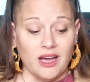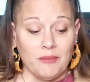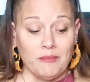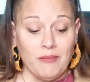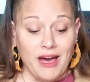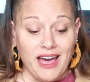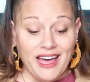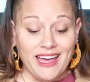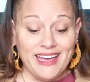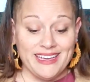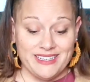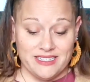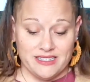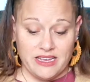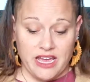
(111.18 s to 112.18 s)
my
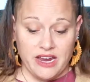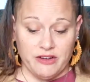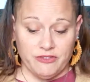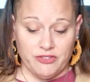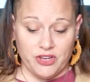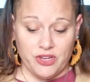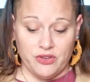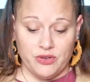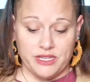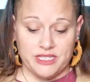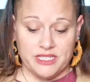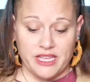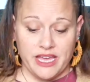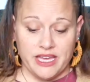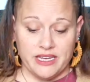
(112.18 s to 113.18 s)
desire for you
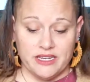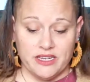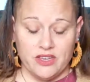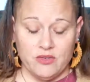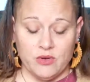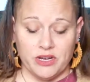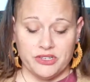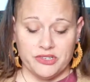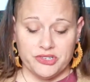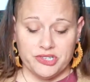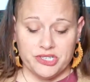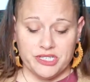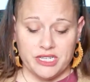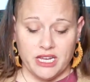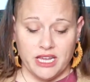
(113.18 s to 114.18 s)
is that you
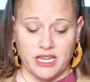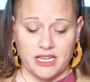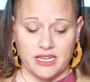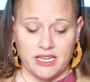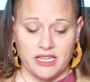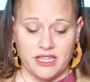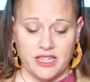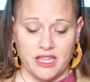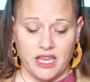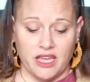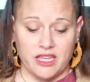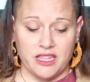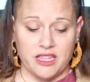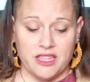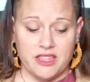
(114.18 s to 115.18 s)
understand
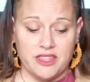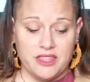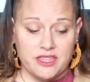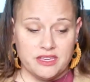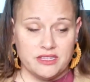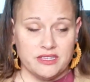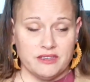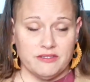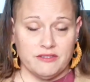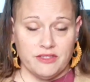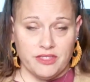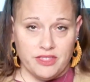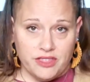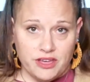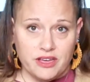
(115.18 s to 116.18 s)
that the
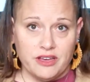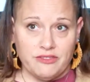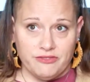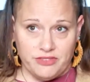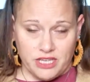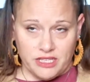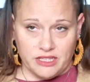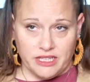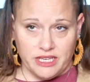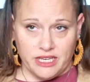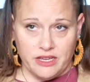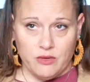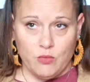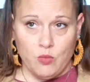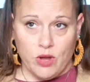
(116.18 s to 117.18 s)

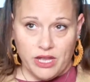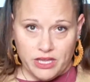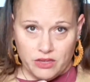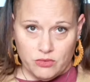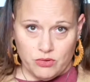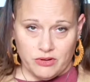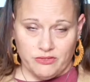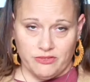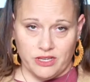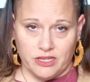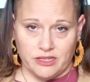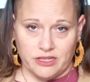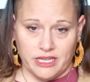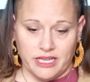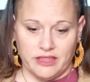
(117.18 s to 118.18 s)
feeling, what you are
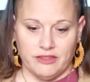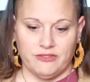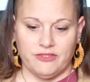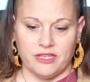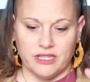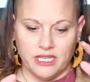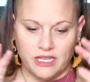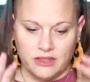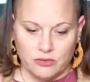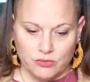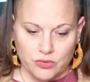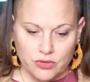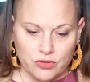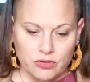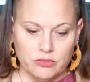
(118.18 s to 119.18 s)
feeling, the feeling in the
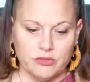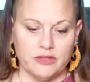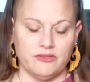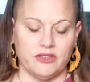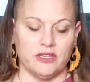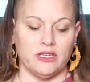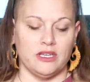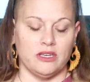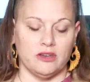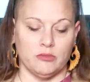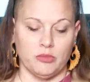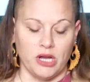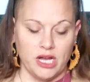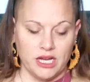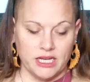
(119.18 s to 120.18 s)
room, the feeling in your
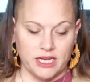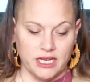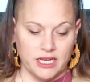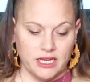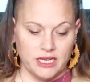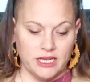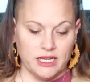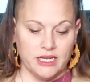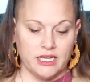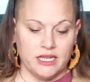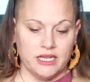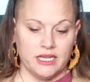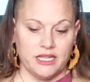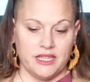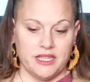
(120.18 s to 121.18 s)
body,
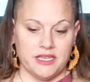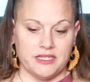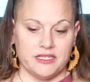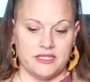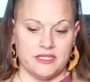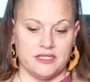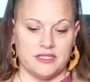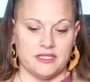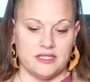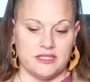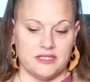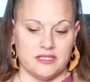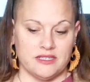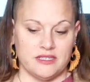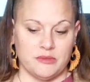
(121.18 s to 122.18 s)
this
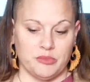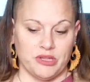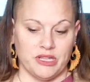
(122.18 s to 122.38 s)
is the